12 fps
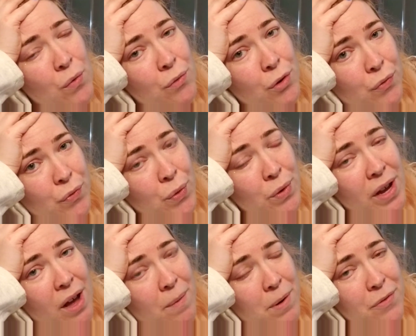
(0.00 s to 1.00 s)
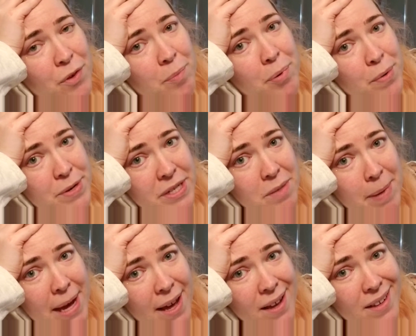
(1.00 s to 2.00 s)
for food I got one of their protein
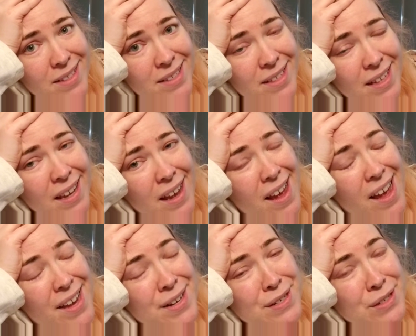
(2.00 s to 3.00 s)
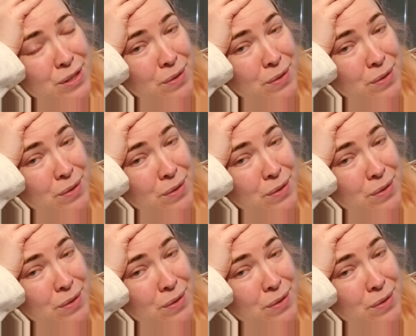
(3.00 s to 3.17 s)
packs, and so